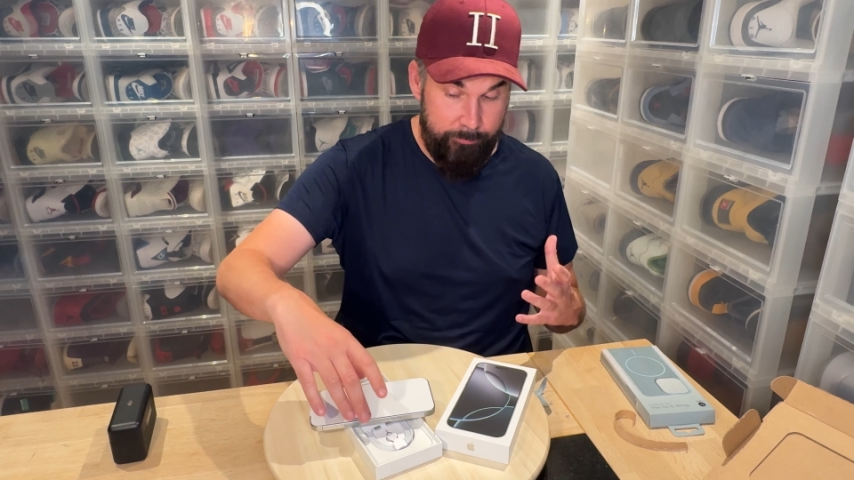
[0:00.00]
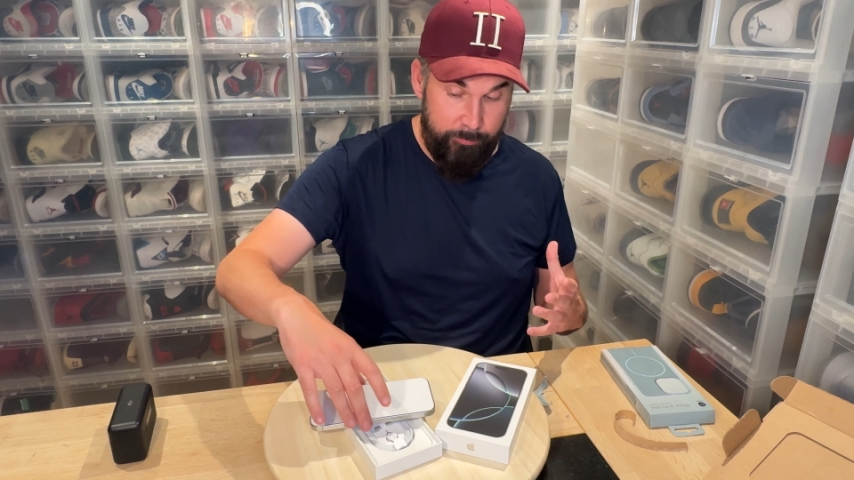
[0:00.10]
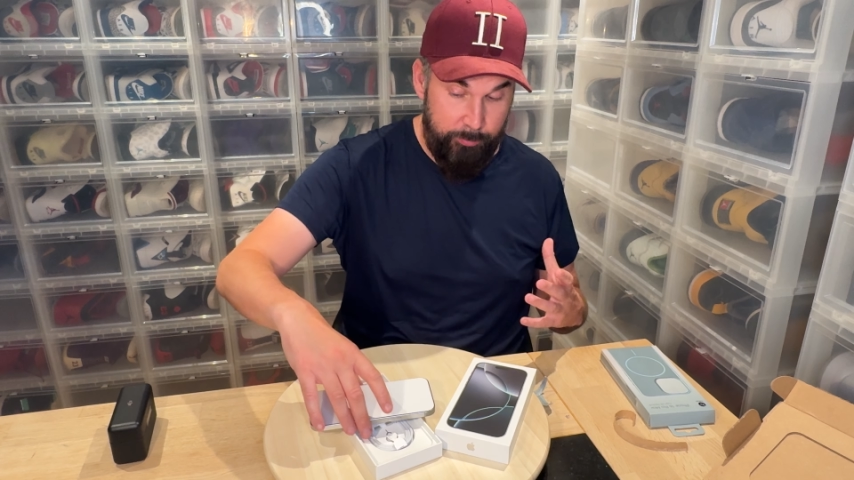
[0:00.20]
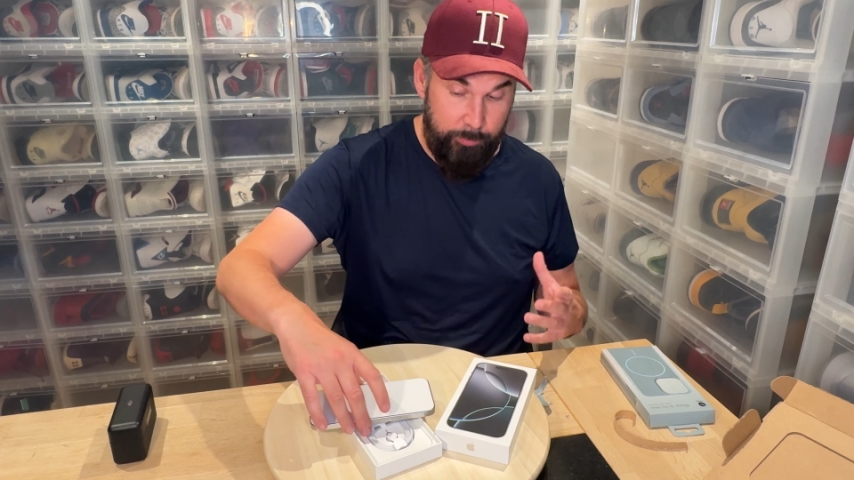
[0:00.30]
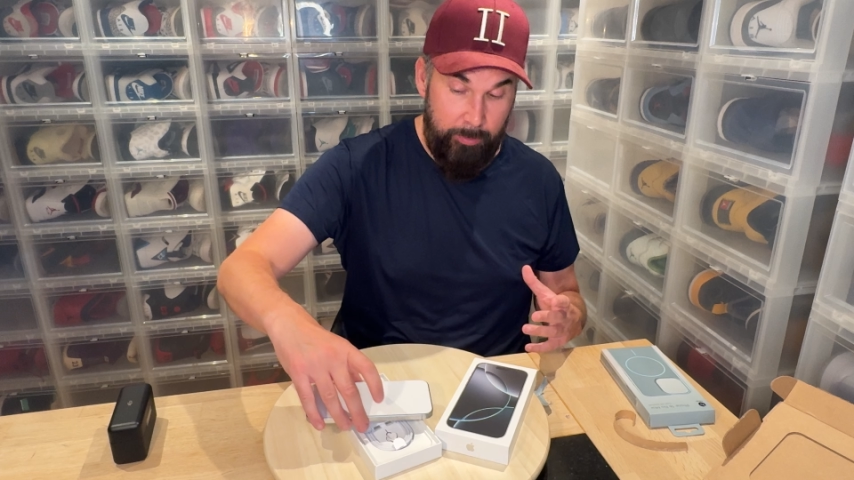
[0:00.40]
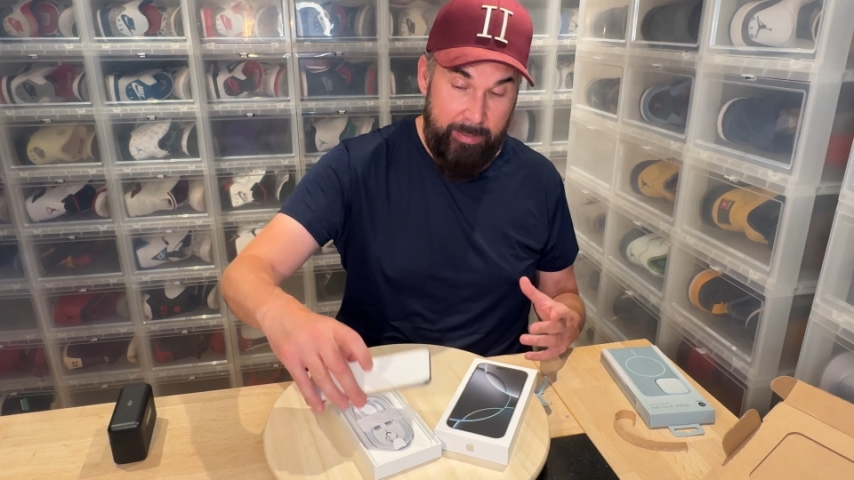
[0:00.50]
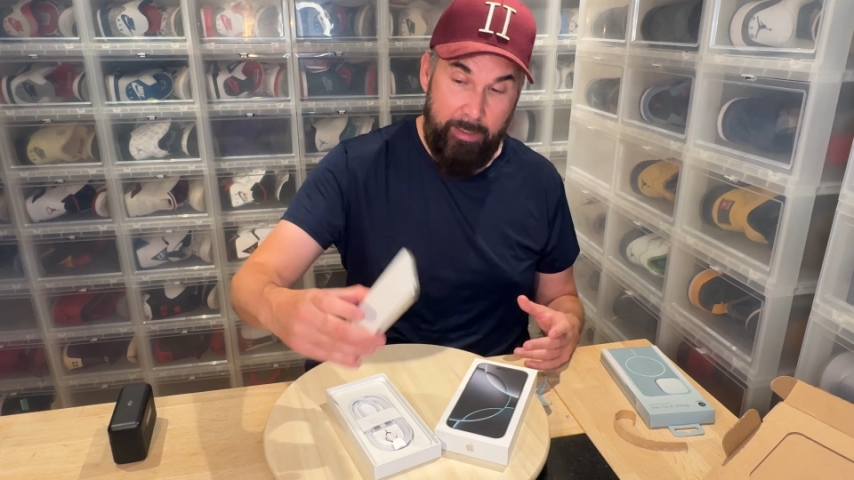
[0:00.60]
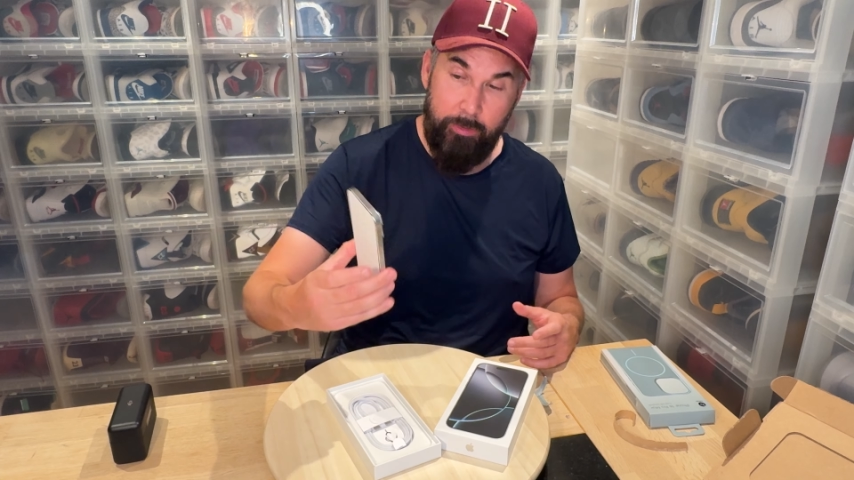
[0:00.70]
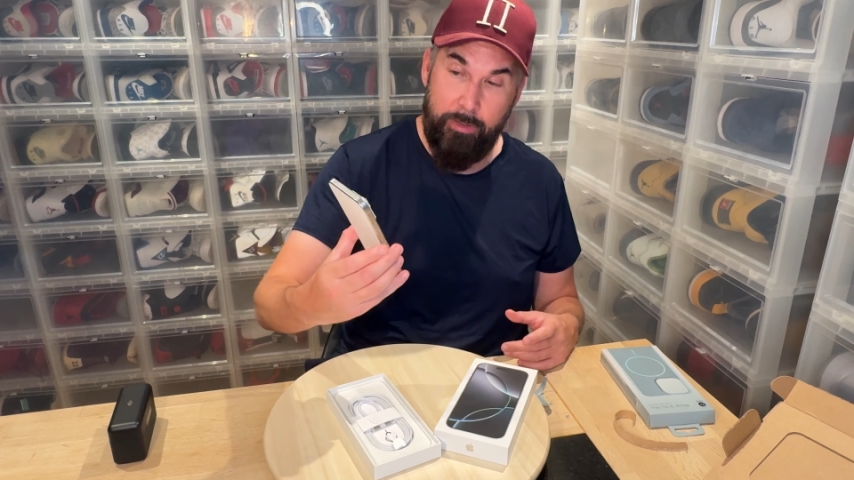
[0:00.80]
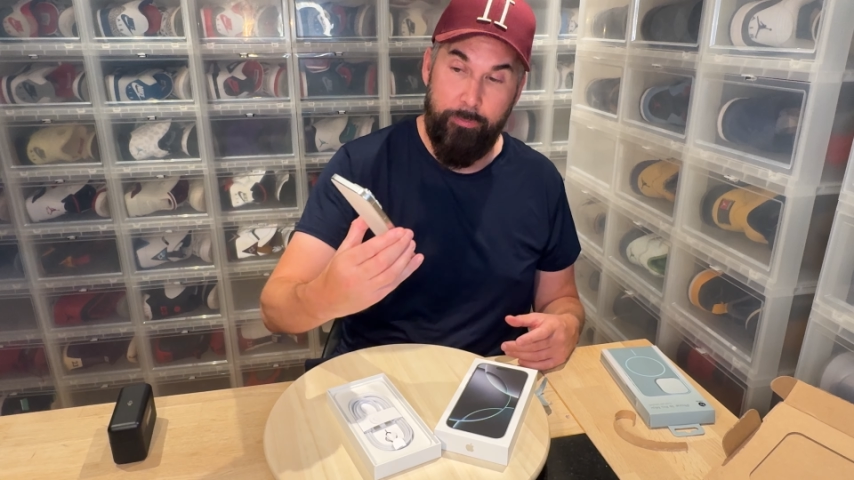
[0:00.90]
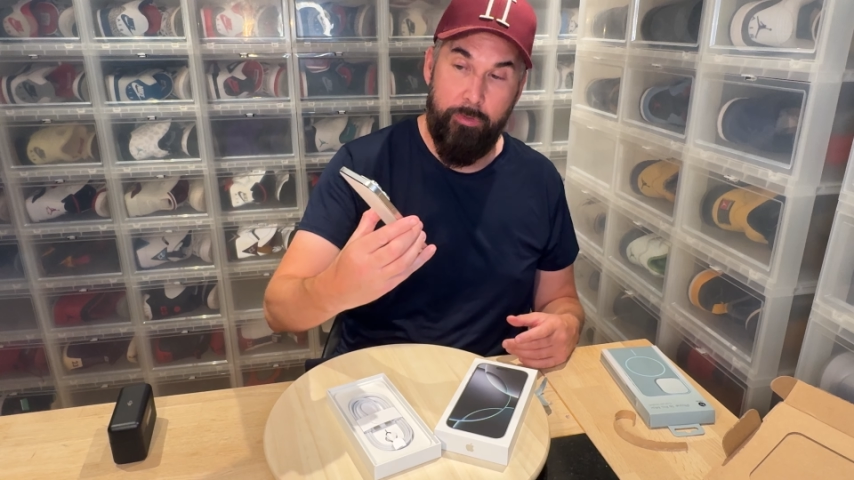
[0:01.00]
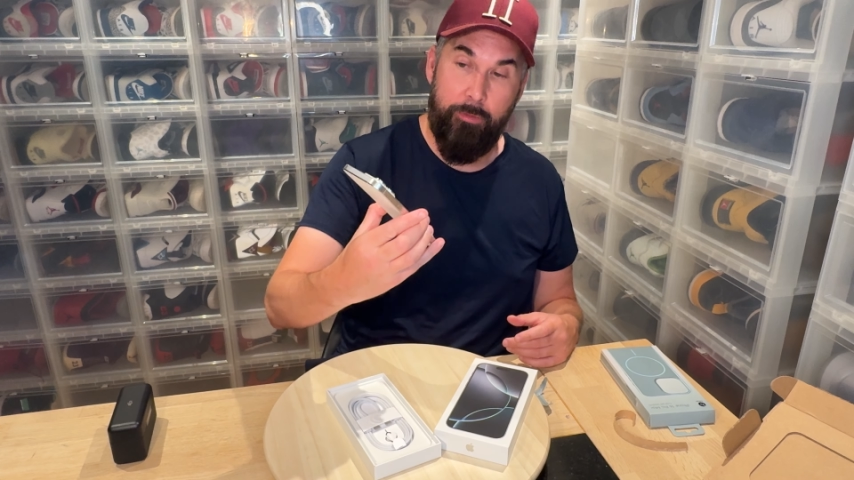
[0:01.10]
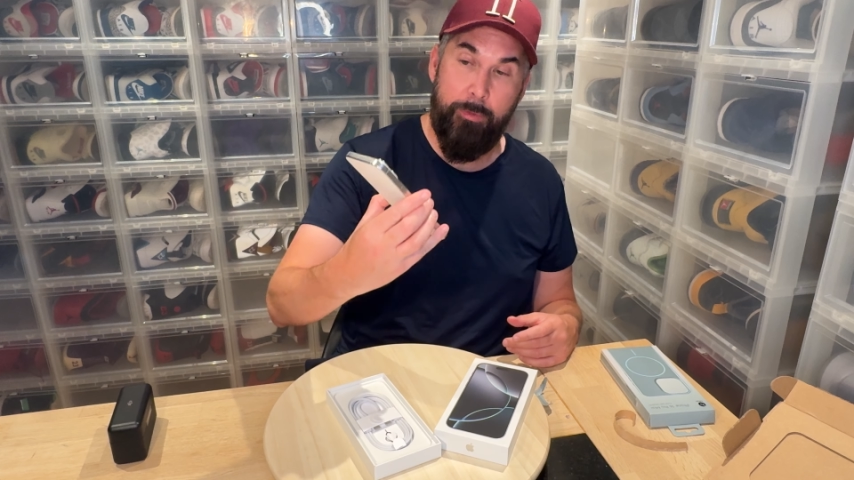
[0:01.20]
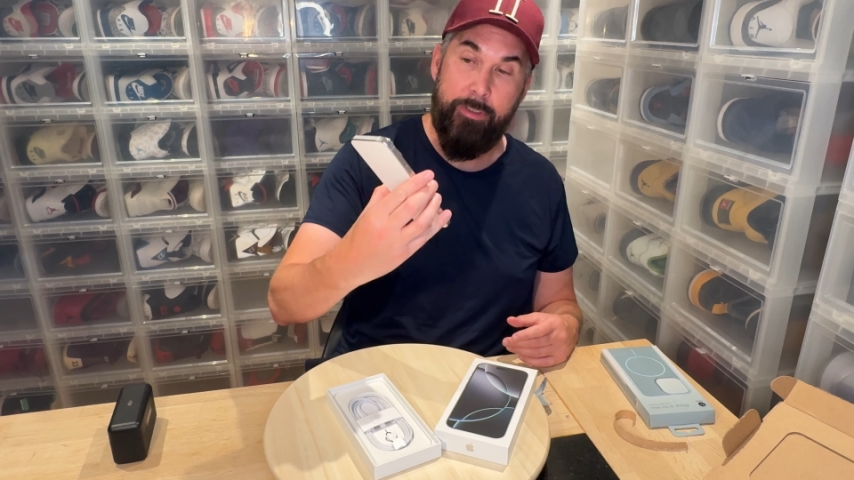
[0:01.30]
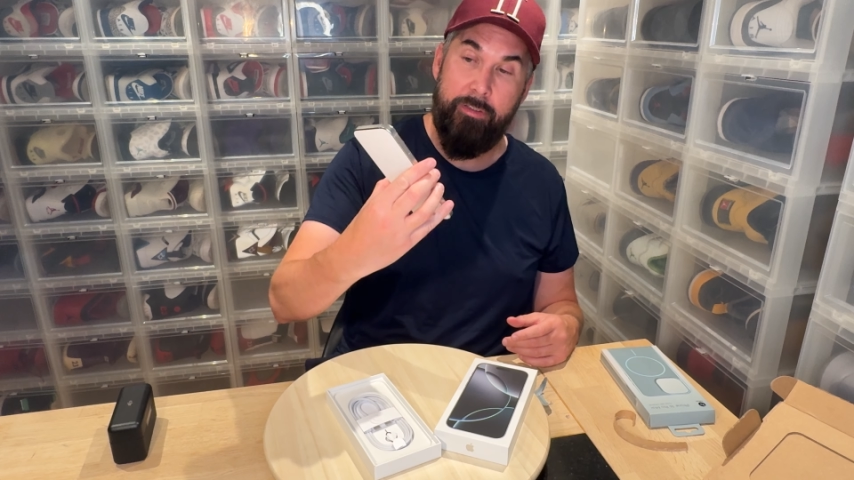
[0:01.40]
really looking
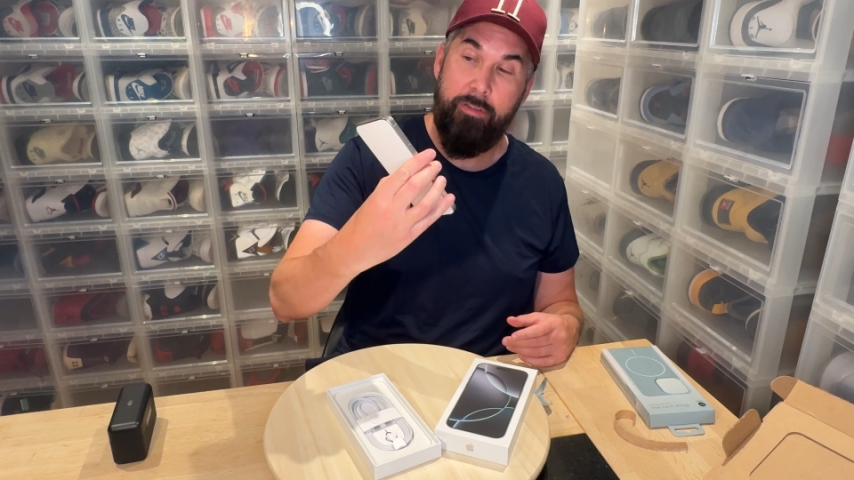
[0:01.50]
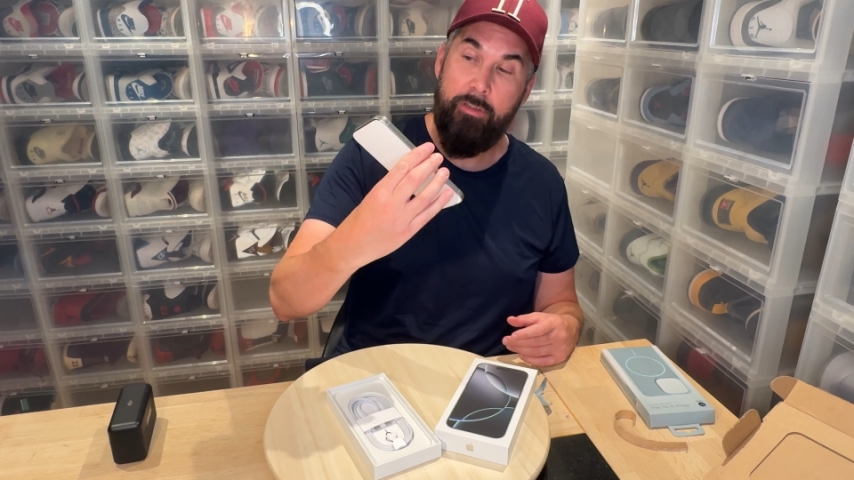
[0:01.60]
forward